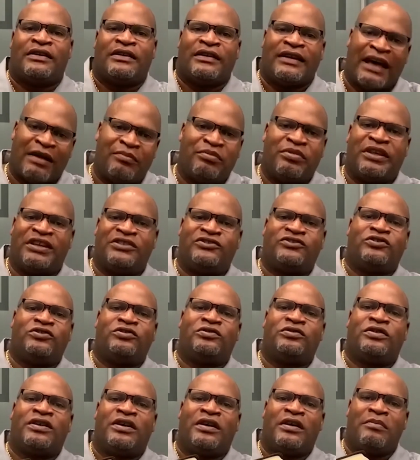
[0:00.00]
God bless
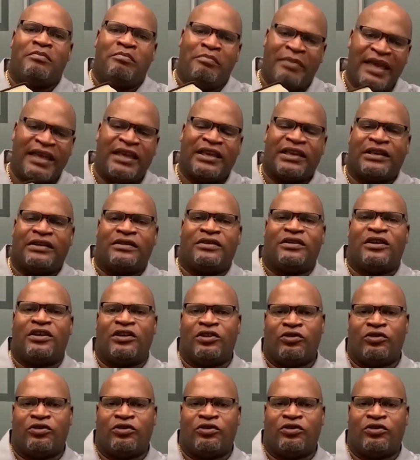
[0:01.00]
you. Make it a